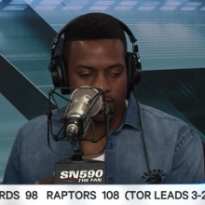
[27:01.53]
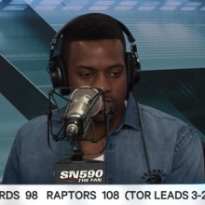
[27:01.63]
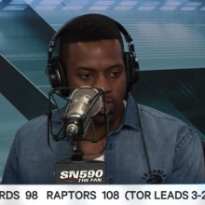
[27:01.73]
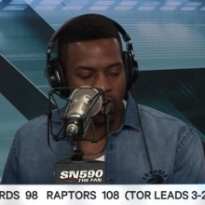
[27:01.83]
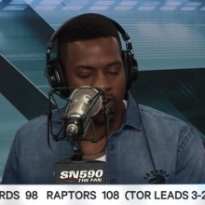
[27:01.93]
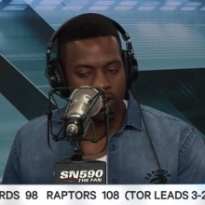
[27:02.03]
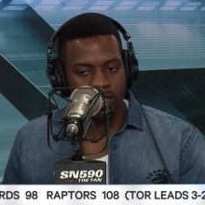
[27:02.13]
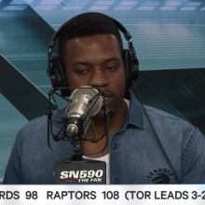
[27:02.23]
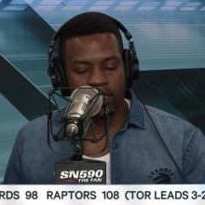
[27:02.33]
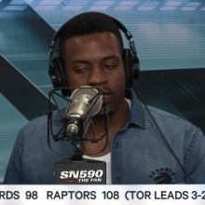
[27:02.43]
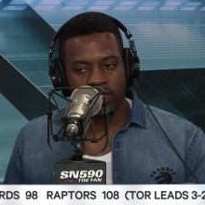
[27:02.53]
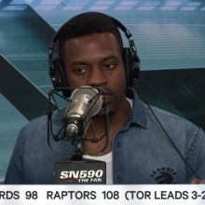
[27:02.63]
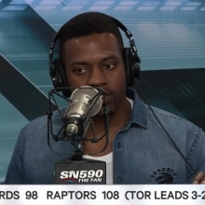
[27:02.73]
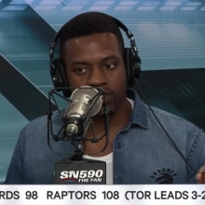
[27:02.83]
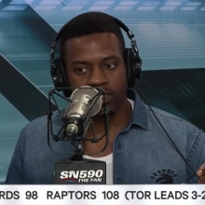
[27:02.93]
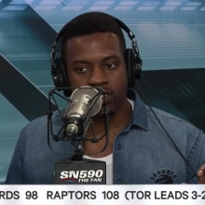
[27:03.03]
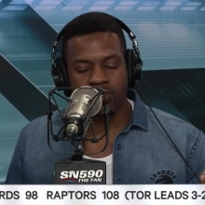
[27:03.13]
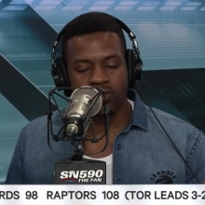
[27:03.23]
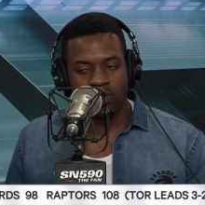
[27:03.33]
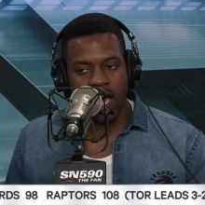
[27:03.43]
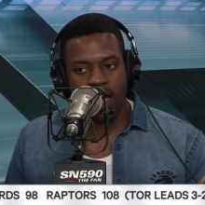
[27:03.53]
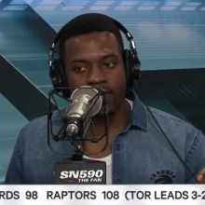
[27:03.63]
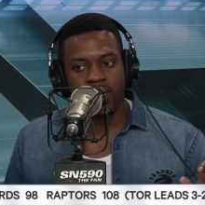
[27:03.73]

star. Did you mm-hmm. have an